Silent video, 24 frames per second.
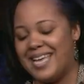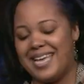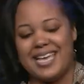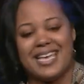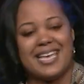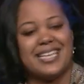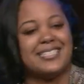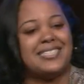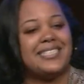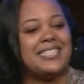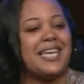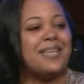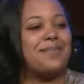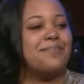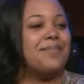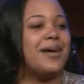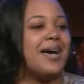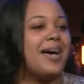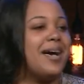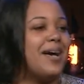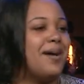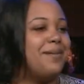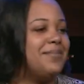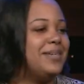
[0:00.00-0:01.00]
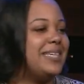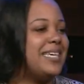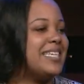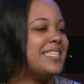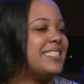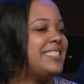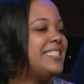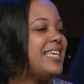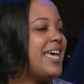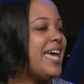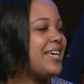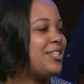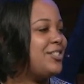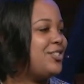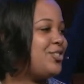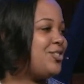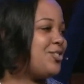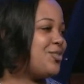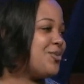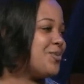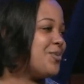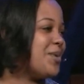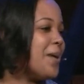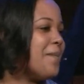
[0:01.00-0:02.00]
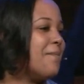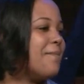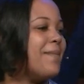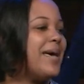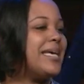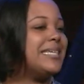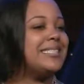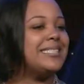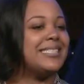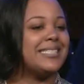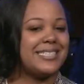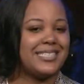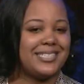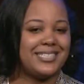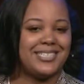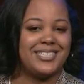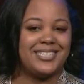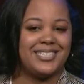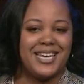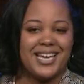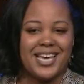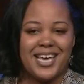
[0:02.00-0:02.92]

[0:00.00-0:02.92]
Instead, mom can text you a message